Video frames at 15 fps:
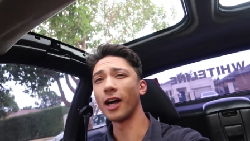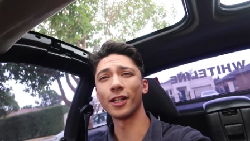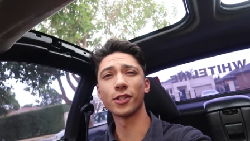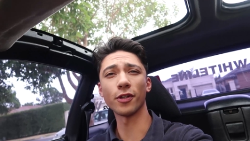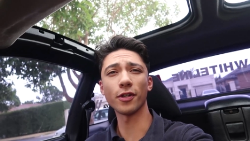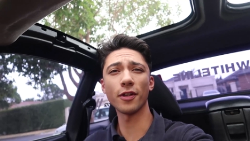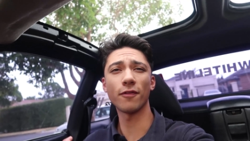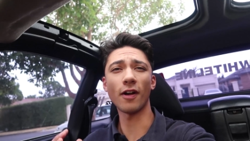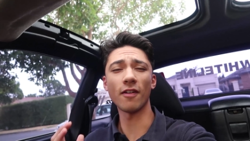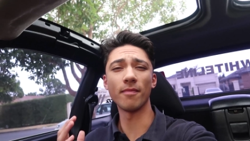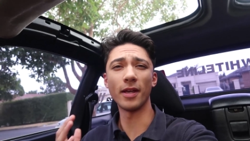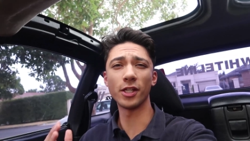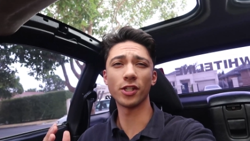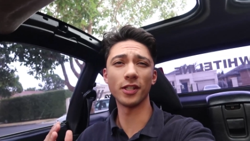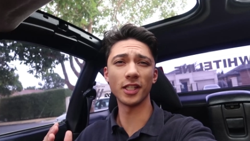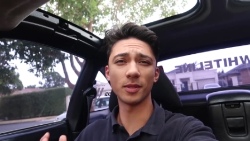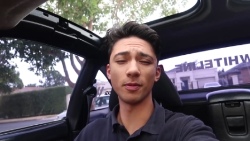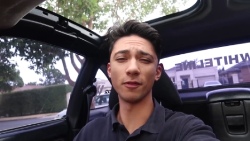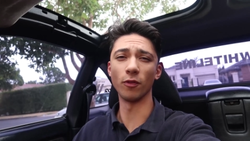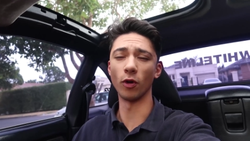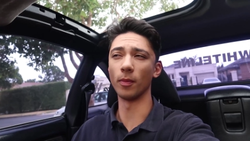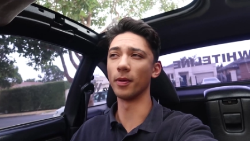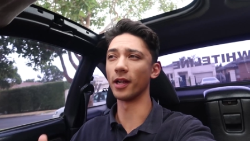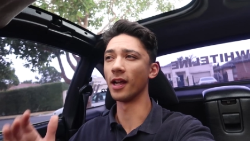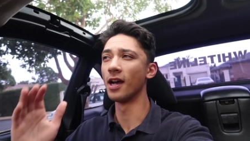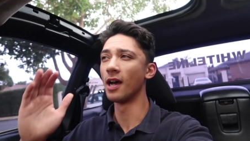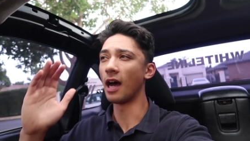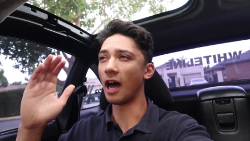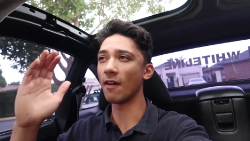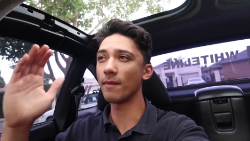I don't know if I've mentioned this before, but
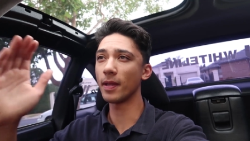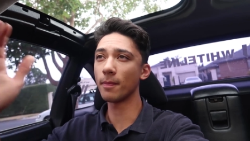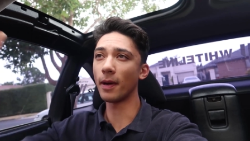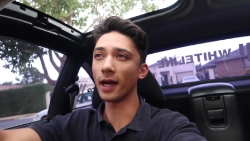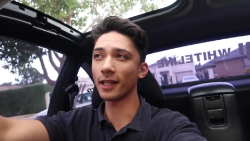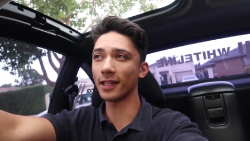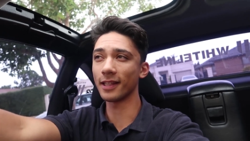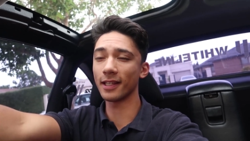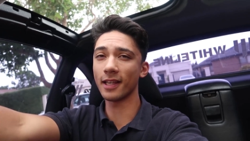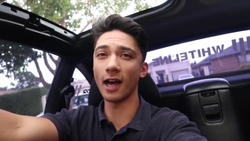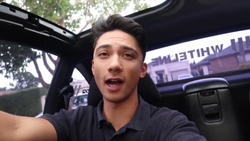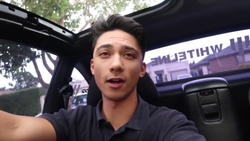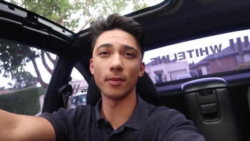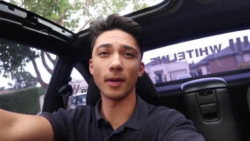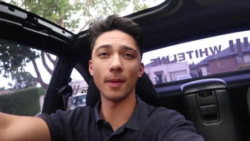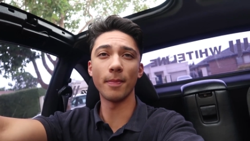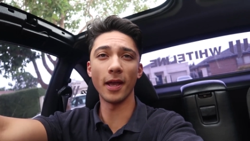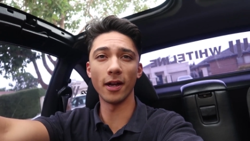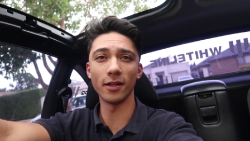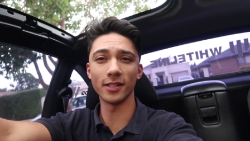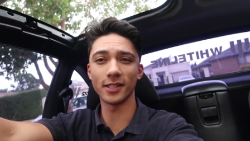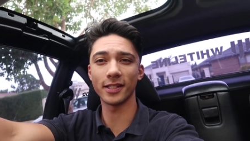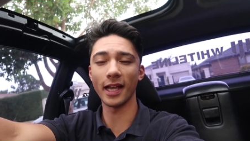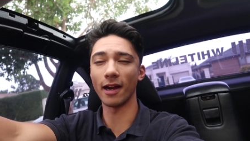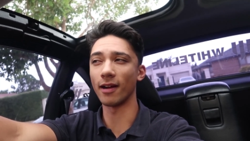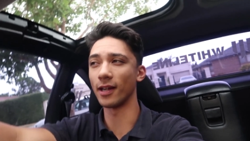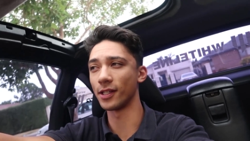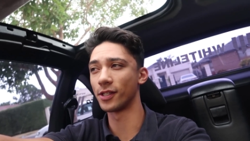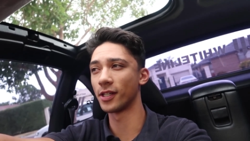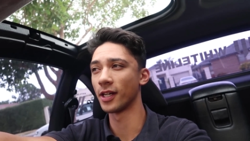I've been parking the car in my parents'
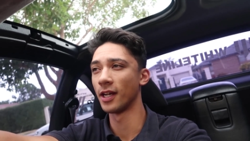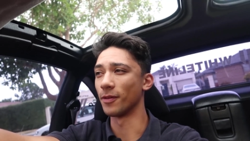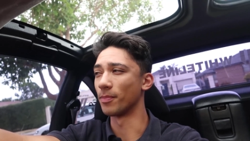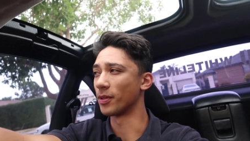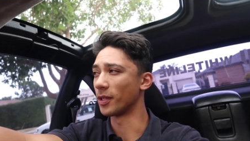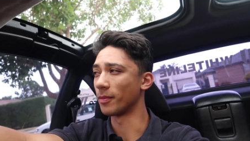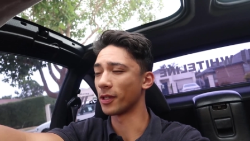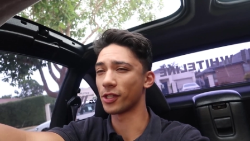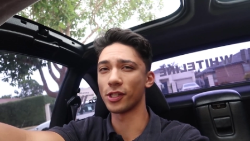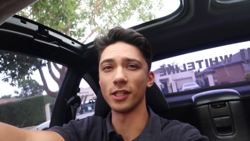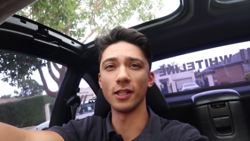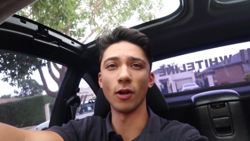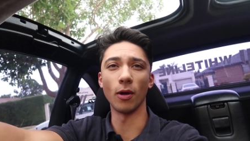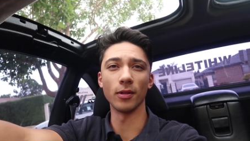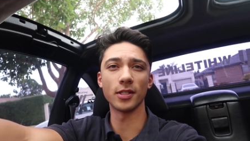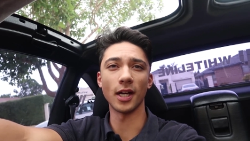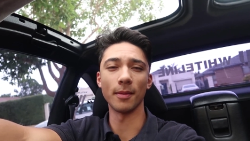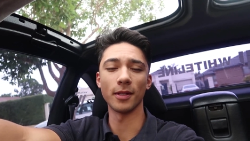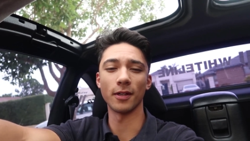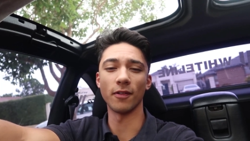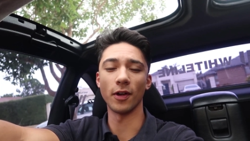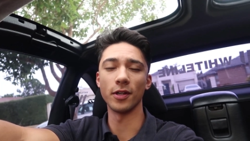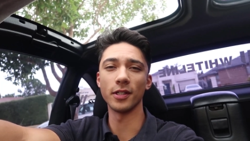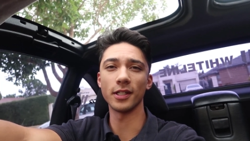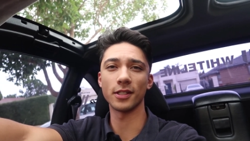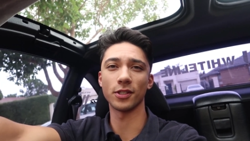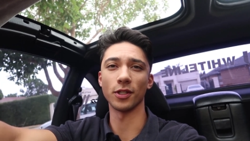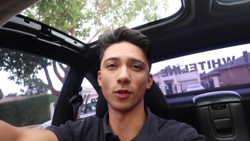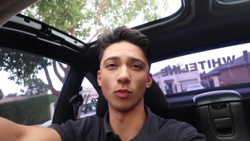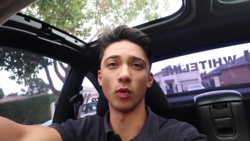garage for pretty much the whole time that I've owned
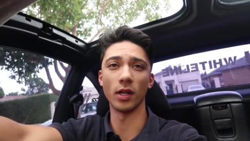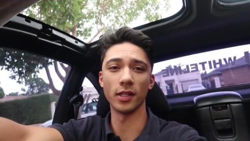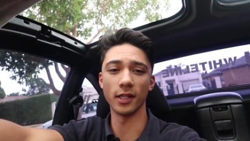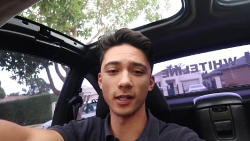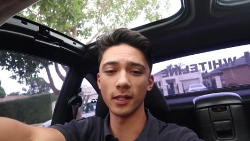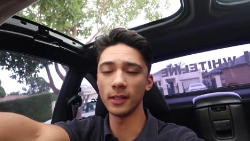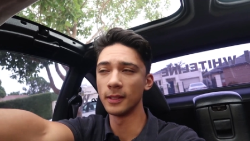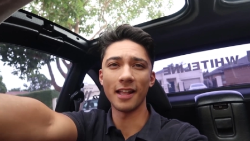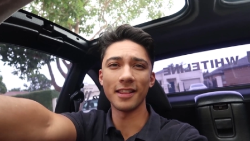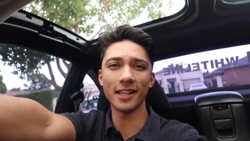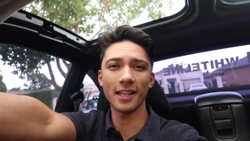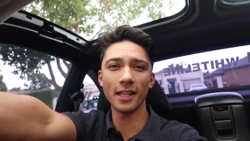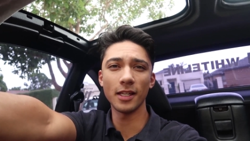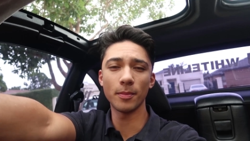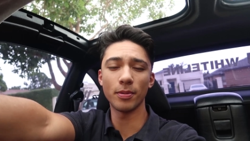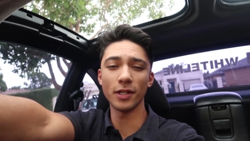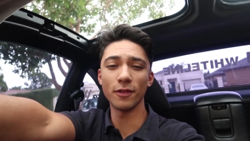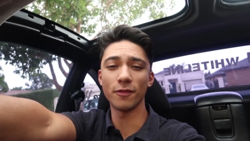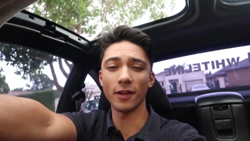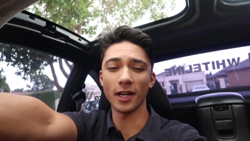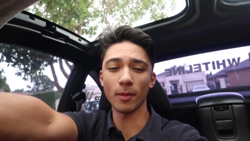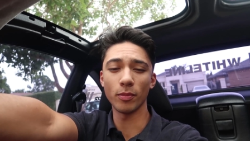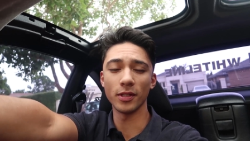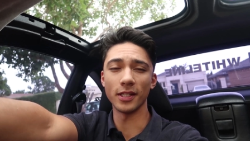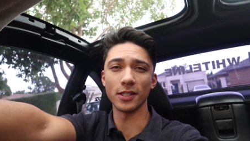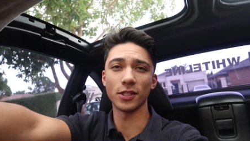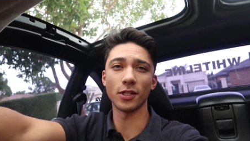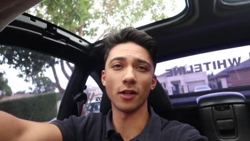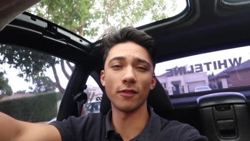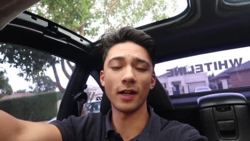it, so one year, and they're getting pretty fed up with
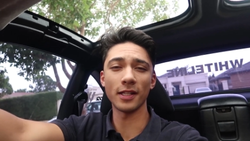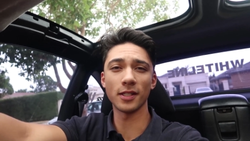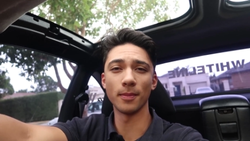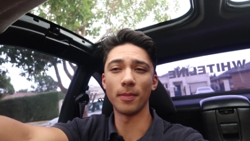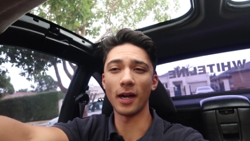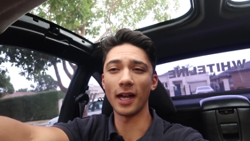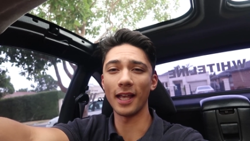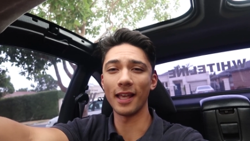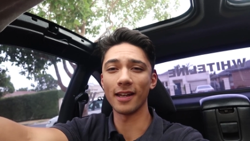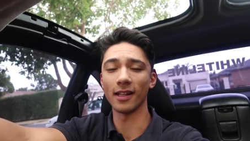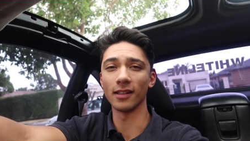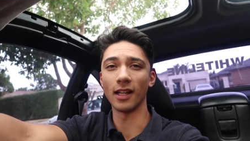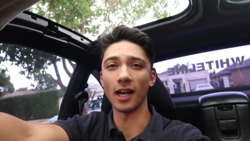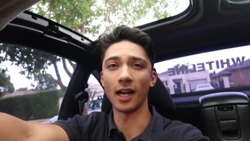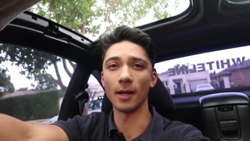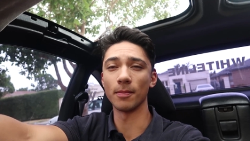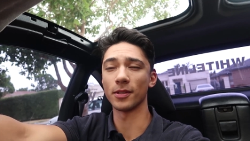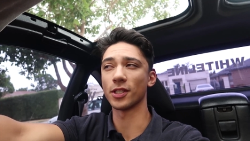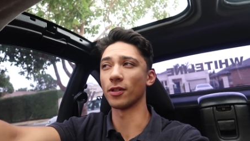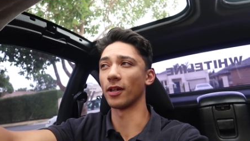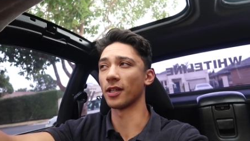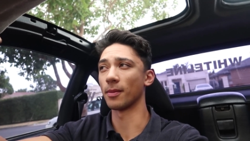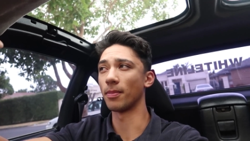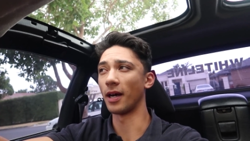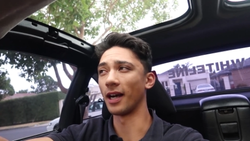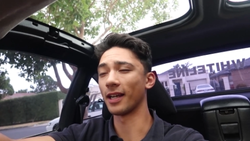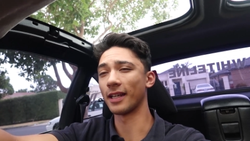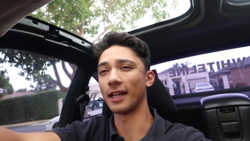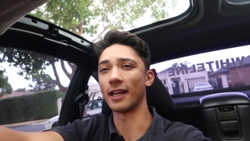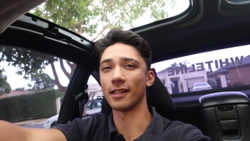it. So I've had to buy an alarm so I can
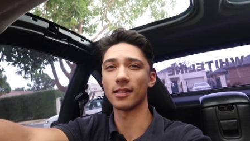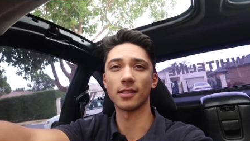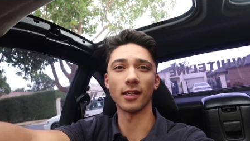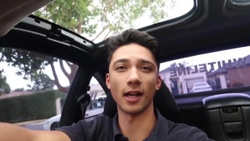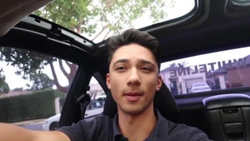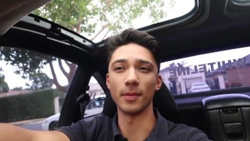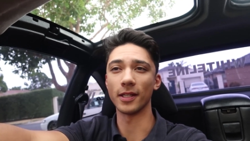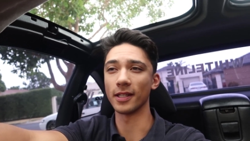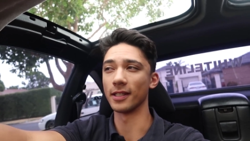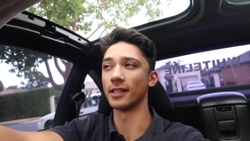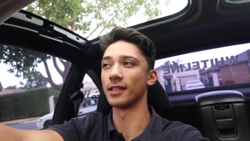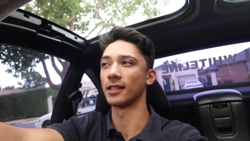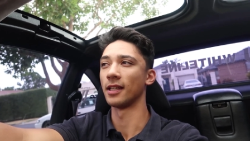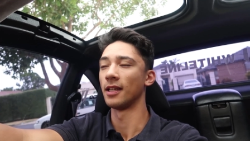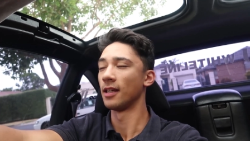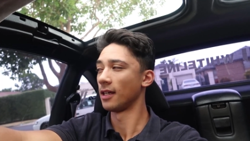park it outside because